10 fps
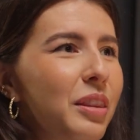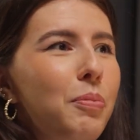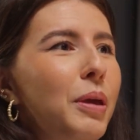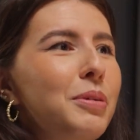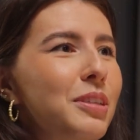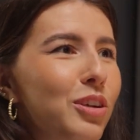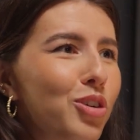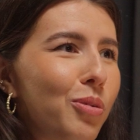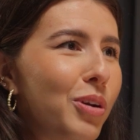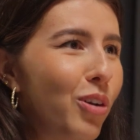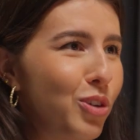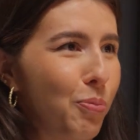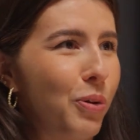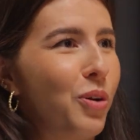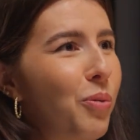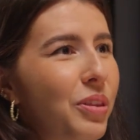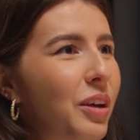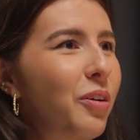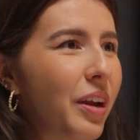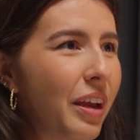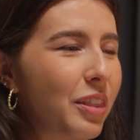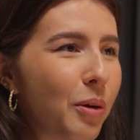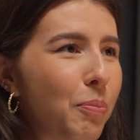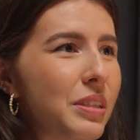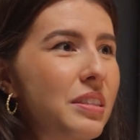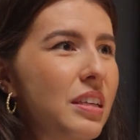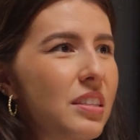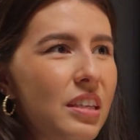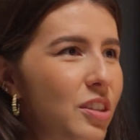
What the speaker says: the baby syndrome. An entrepreneur, when they create their business,